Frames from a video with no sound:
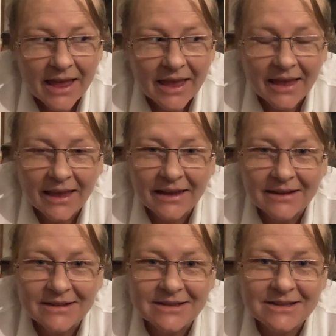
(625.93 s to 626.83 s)

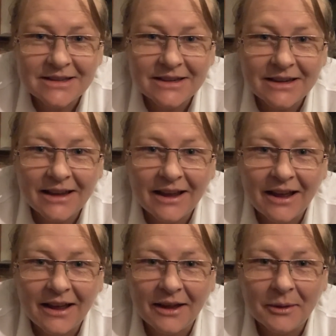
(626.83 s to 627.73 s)
and
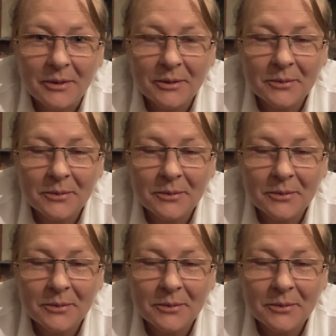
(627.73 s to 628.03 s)
I